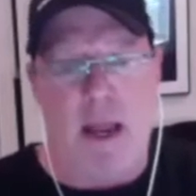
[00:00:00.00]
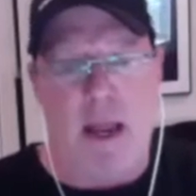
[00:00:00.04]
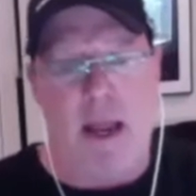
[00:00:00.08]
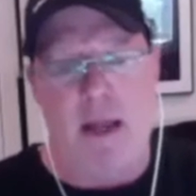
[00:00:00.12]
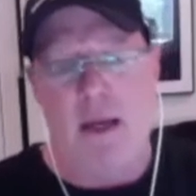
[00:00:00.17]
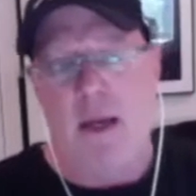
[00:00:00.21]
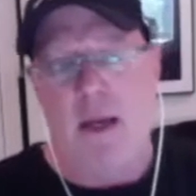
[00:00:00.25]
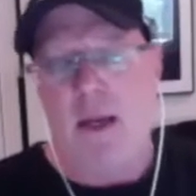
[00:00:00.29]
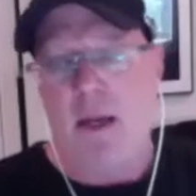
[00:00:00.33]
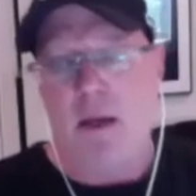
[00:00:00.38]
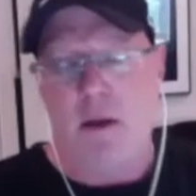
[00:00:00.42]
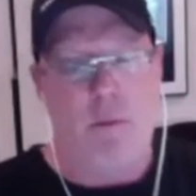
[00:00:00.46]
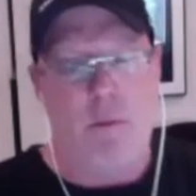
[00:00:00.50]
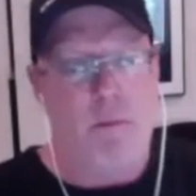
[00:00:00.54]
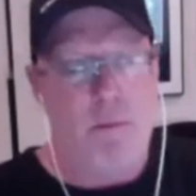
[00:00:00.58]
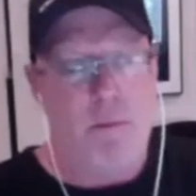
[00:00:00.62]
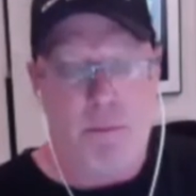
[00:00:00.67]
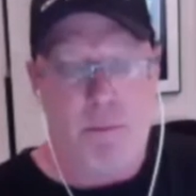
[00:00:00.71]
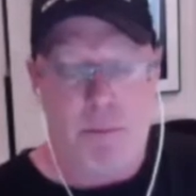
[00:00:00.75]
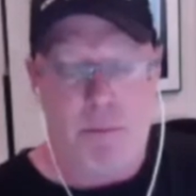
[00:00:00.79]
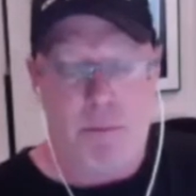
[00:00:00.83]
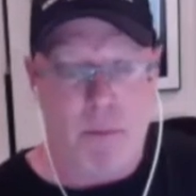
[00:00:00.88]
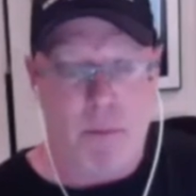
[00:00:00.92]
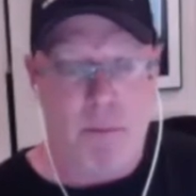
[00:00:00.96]
And
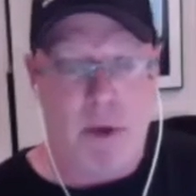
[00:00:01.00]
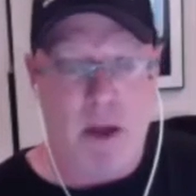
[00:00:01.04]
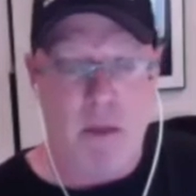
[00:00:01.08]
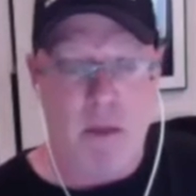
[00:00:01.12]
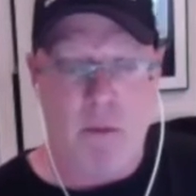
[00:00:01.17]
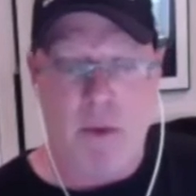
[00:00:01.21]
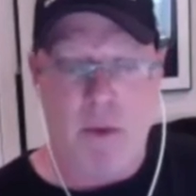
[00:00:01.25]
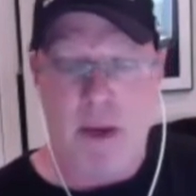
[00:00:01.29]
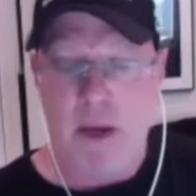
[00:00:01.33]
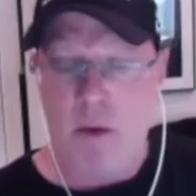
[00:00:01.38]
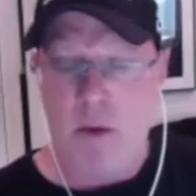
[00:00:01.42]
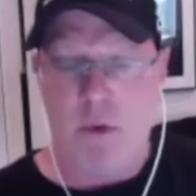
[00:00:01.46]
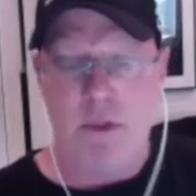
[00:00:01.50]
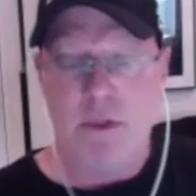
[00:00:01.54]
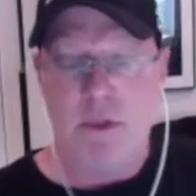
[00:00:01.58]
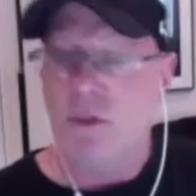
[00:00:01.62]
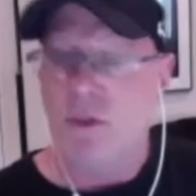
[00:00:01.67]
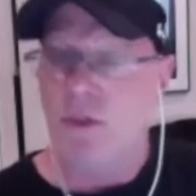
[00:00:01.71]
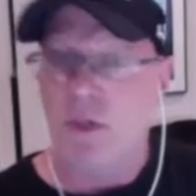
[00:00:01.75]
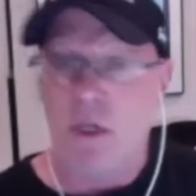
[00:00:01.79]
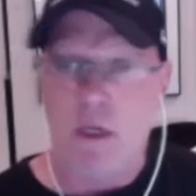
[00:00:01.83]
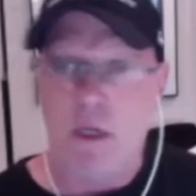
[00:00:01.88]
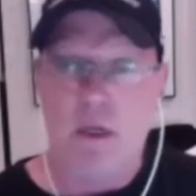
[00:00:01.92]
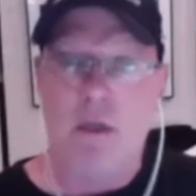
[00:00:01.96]
by the way, he wasn't
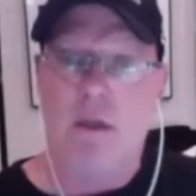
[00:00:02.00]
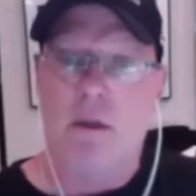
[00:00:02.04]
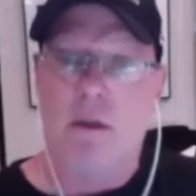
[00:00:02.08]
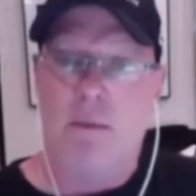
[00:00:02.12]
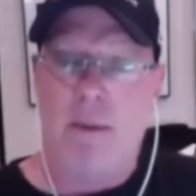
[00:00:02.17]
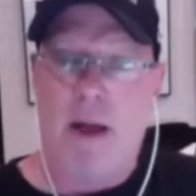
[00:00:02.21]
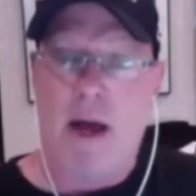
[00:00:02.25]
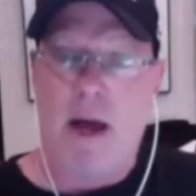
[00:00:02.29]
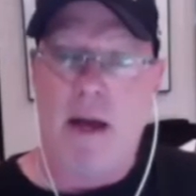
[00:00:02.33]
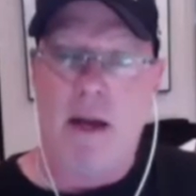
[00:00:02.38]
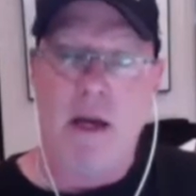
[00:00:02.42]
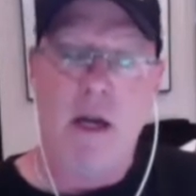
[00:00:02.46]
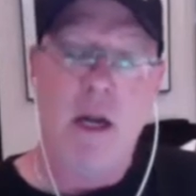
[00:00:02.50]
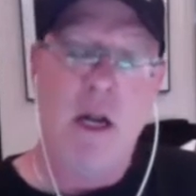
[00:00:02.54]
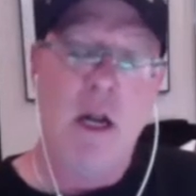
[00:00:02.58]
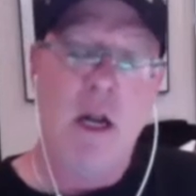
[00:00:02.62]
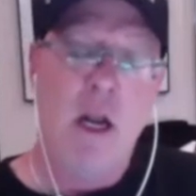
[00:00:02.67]
cynical about it.